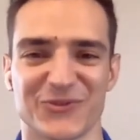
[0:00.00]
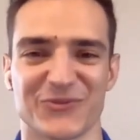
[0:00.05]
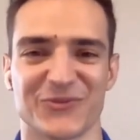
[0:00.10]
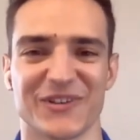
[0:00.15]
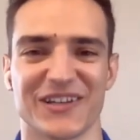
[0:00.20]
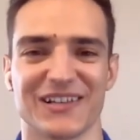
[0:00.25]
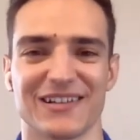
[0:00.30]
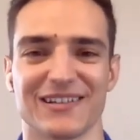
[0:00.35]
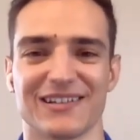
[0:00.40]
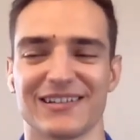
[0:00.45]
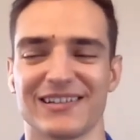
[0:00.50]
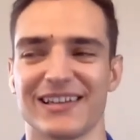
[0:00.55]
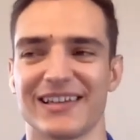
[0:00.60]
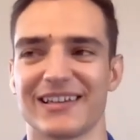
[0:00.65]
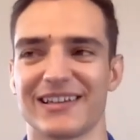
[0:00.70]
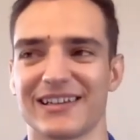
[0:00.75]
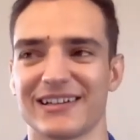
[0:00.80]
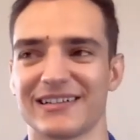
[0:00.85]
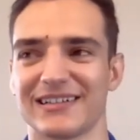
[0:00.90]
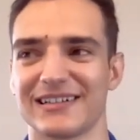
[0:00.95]
to feel
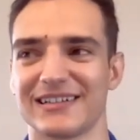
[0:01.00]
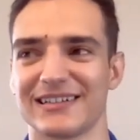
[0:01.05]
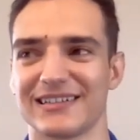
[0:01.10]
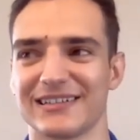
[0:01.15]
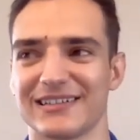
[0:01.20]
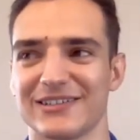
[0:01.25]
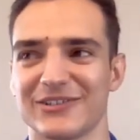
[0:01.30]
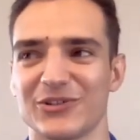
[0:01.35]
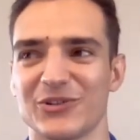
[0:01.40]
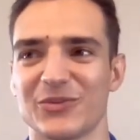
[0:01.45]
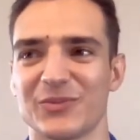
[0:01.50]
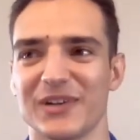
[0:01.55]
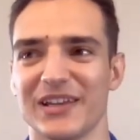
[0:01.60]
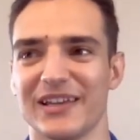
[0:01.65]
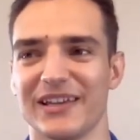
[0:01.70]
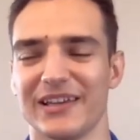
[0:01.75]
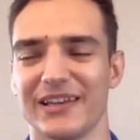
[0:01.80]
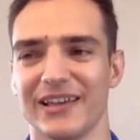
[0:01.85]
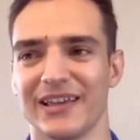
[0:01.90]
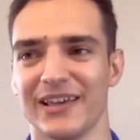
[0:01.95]
like.
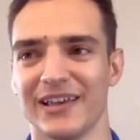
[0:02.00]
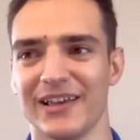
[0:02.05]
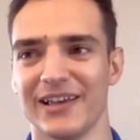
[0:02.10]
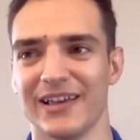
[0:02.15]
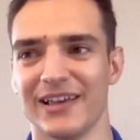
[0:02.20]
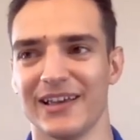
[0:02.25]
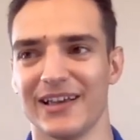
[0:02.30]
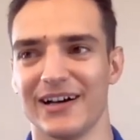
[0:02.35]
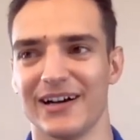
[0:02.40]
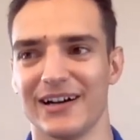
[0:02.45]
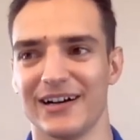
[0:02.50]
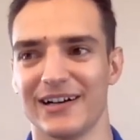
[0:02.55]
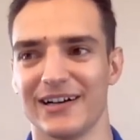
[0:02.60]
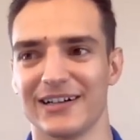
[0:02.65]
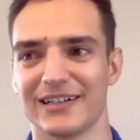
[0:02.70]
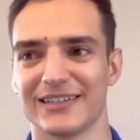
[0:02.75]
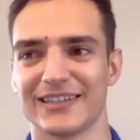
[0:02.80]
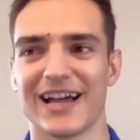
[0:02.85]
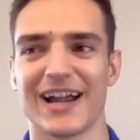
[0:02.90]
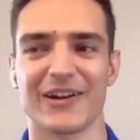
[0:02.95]
Normally,
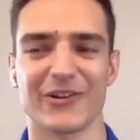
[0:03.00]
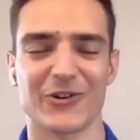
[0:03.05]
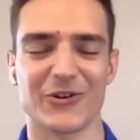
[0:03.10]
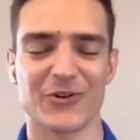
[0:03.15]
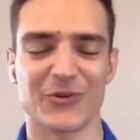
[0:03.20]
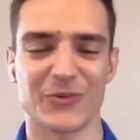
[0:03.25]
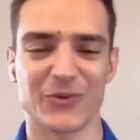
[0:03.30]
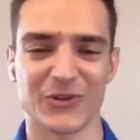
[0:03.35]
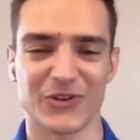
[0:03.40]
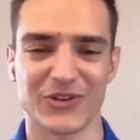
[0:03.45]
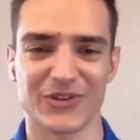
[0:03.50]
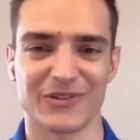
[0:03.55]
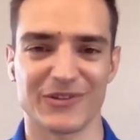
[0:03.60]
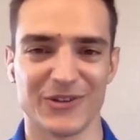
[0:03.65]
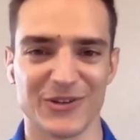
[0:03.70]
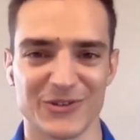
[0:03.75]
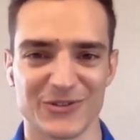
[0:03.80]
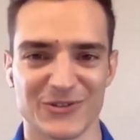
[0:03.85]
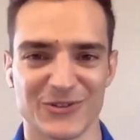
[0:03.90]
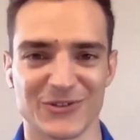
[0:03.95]
Dario would
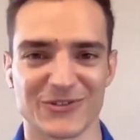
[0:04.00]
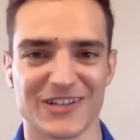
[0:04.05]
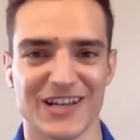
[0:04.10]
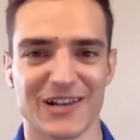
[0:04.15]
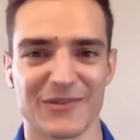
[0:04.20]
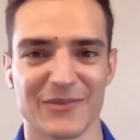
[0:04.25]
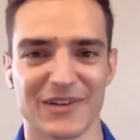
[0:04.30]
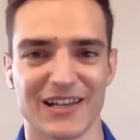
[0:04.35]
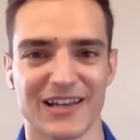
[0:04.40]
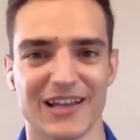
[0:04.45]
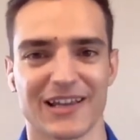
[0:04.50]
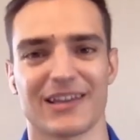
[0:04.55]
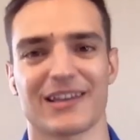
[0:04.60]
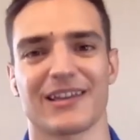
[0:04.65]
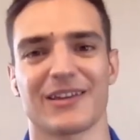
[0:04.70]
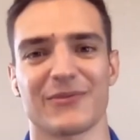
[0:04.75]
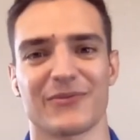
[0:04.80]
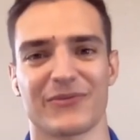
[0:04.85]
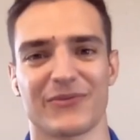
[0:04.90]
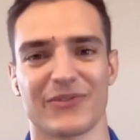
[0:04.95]
used to tell me, like,
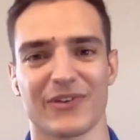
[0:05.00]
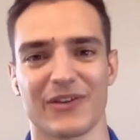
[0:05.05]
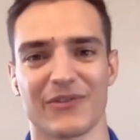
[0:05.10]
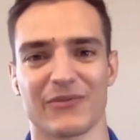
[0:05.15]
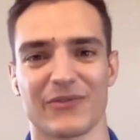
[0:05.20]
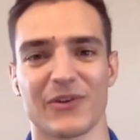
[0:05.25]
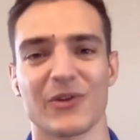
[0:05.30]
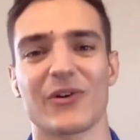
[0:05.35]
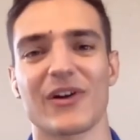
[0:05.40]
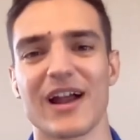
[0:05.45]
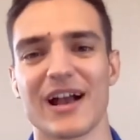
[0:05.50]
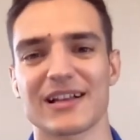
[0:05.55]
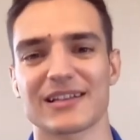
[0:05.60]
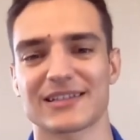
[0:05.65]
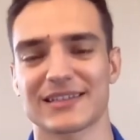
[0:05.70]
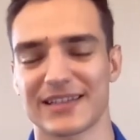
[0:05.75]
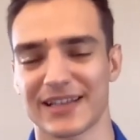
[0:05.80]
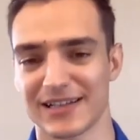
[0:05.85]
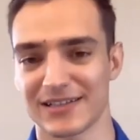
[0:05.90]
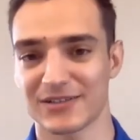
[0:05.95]
if your
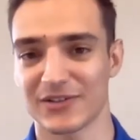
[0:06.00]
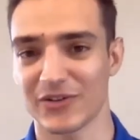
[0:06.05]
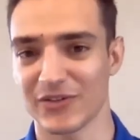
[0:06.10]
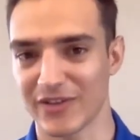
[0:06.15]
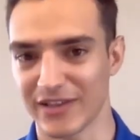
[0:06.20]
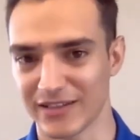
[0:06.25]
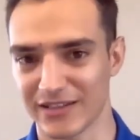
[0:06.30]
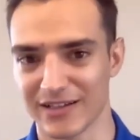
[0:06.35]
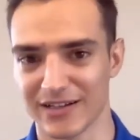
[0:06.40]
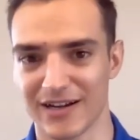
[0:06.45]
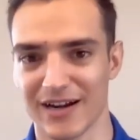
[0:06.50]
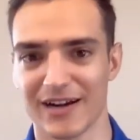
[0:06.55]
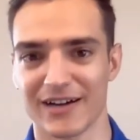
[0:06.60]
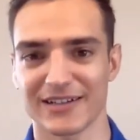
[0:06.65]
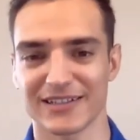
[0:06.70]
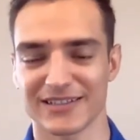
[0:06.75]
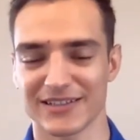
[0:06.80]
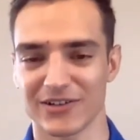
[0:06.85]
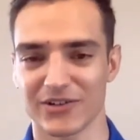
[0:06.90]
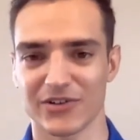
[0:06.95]
ass tells you that the car
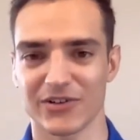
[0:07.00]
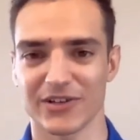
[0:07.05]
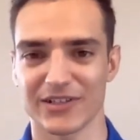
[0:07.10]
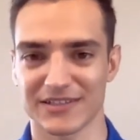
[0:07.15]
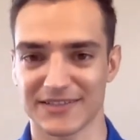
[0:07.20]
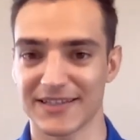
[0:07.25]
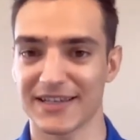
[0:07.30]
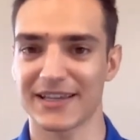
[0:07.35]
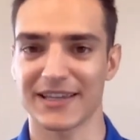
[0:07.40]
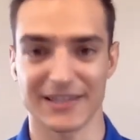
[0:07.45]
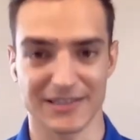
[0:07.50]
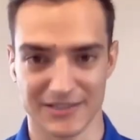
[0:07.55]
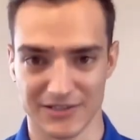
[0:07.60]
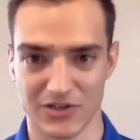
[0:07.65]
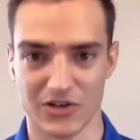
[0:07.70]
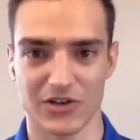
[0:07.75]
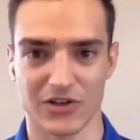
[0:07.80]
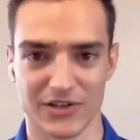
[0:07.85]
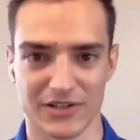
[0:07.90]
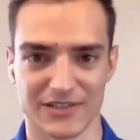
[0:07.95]
is not gonna stick, it's
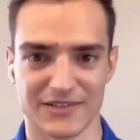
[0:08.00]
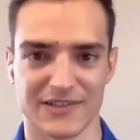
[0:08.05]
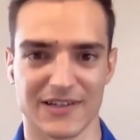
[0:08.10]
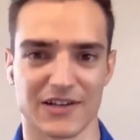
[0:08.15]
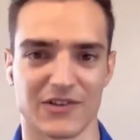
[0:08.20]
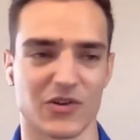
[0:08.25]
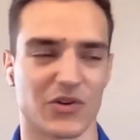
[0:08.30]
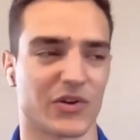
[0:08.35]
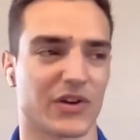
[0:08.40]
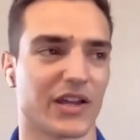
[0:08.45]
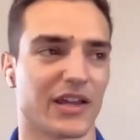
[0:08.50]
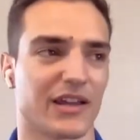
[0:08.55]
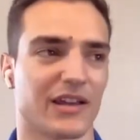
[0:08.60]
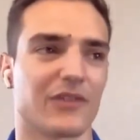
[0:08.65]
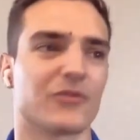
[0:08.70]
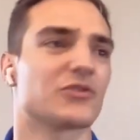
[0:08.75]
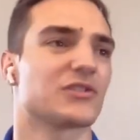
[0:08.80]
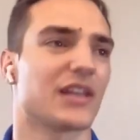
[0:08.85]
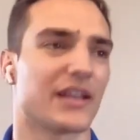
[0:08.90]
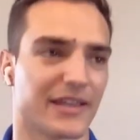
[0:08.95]
not gonna stick, okay? And
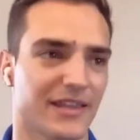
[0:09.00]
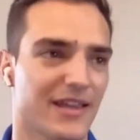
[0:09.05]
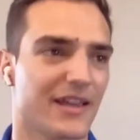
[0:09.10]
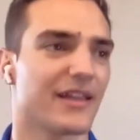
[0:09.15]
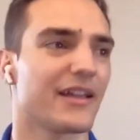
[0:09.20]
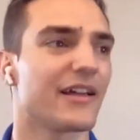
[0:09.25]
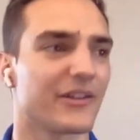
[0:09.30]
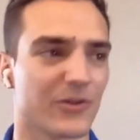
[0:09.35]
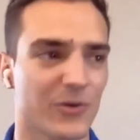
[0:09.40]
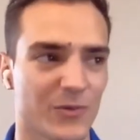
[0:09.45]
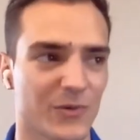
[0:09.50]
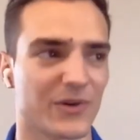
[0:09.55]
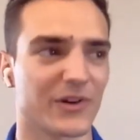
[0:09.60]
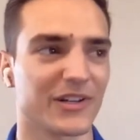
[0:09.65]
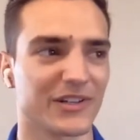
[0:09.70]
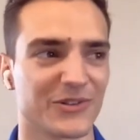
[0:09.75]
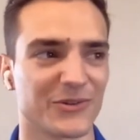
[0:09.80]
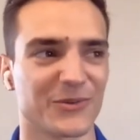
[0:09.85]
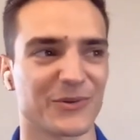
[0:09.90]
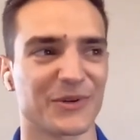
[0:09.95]
I was like, yeah, don't
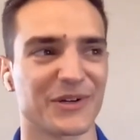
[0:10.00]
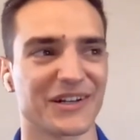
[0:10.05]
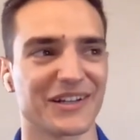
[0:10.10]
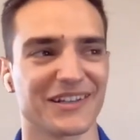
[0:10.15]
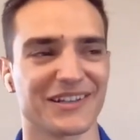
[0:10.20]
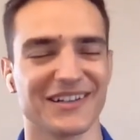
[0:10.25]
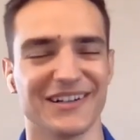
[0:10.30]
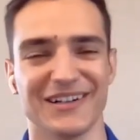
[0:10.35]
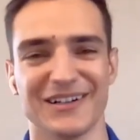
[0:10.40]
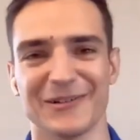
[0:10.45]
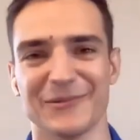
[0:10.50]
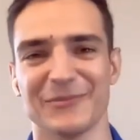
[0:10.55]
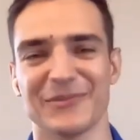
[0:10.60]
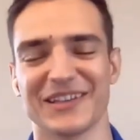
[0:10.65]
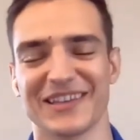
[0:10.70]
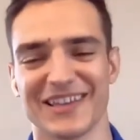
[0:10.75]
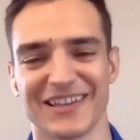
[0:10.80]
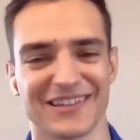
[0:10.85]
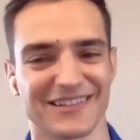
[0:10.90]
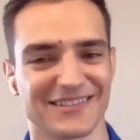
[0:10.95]
worry.
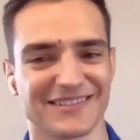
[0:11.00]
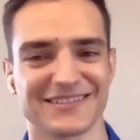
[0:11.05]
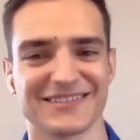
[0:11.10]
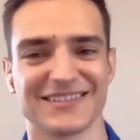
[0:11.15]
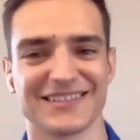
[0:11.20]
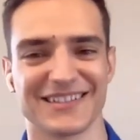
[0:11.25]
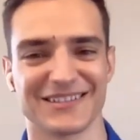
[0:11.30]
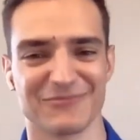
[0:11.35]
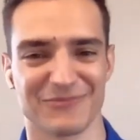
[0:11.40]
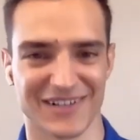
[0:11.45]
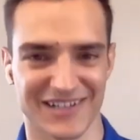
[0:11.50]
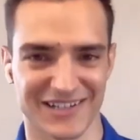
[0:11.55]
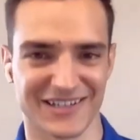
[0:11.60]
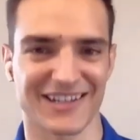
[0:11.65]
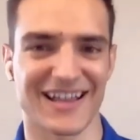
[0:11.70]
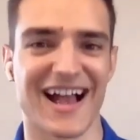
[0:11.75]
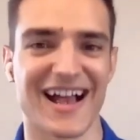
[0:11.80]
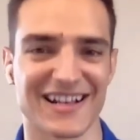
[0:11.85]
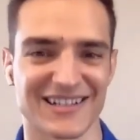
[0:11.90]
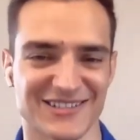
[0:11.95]
But then my
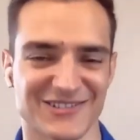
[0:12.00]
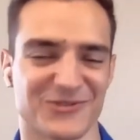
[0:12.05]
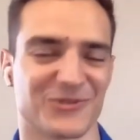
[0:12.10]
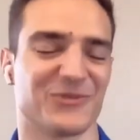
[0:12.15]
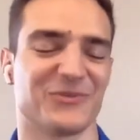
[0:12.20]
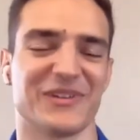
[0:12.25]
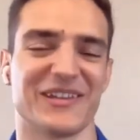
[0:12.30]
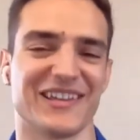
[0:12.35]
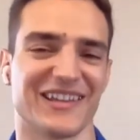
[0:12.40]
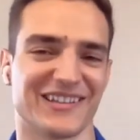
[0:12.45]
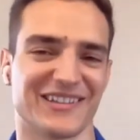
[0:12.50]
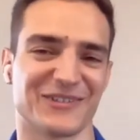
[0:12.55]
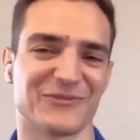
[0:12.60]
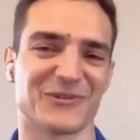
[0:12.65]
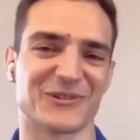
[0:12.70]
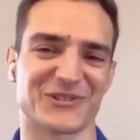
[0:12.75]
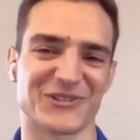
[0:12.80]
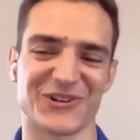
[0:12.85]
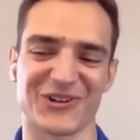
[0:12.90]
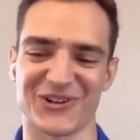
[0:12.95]
ass told me that it
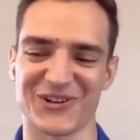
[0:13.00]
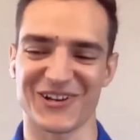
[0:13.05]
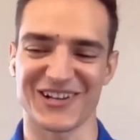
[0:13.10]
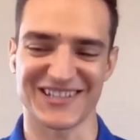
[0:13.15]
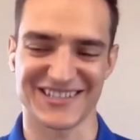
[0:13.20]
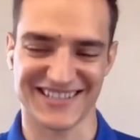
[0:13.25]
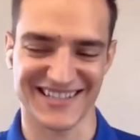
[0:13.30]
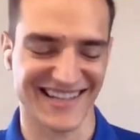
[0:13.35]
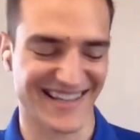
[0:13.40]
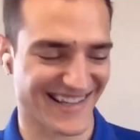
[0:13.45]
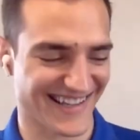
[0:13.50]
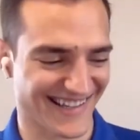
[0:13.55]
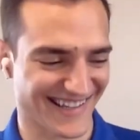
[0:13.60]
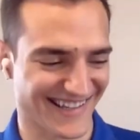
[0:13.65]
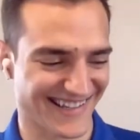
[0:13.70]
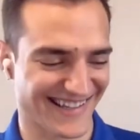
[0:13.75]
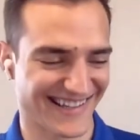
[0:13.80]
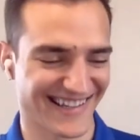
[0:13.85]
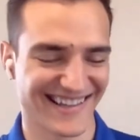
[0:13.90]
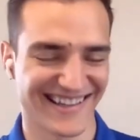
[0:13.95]
was not gonna stick,
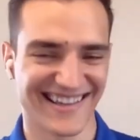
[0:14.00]
and